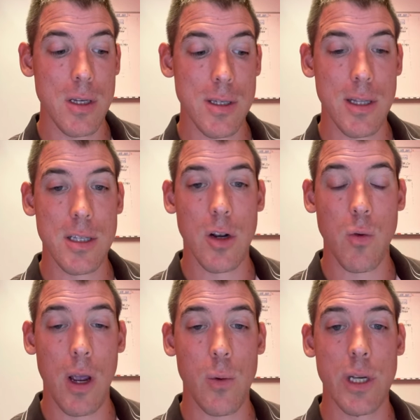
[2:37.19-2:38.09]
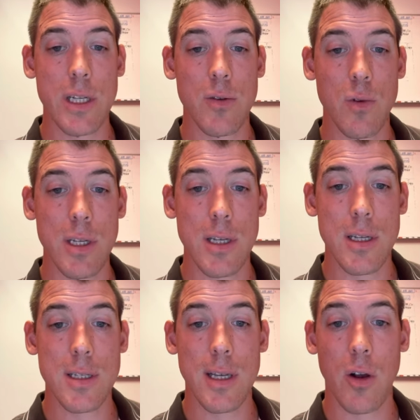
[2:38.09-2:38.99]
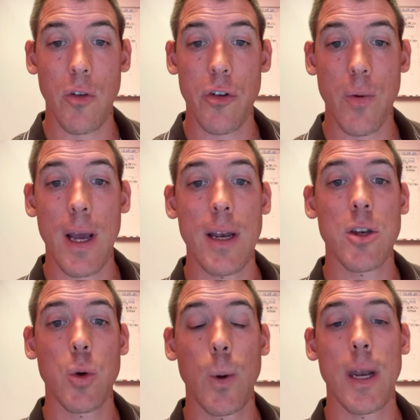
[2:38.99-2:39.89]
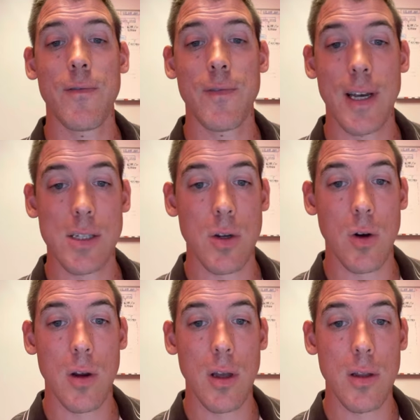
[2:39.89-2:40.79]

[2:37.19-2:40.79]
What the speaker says: So that's a great reason to sell straight to an investor.